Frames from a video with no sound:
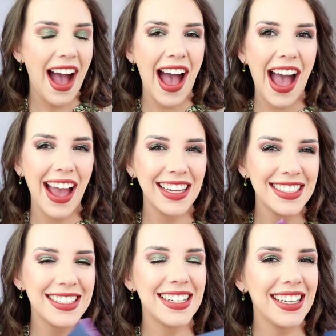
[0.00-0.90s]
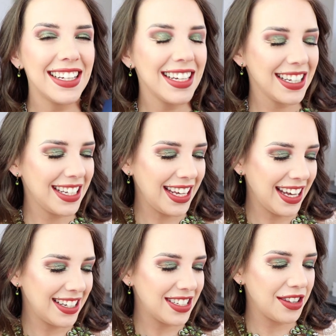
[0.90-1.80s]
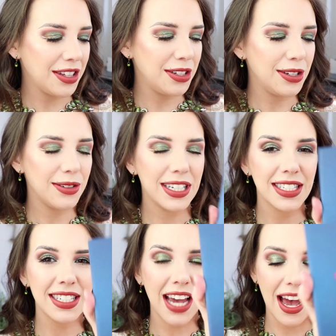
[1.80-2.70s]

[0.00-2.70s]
I did get the newest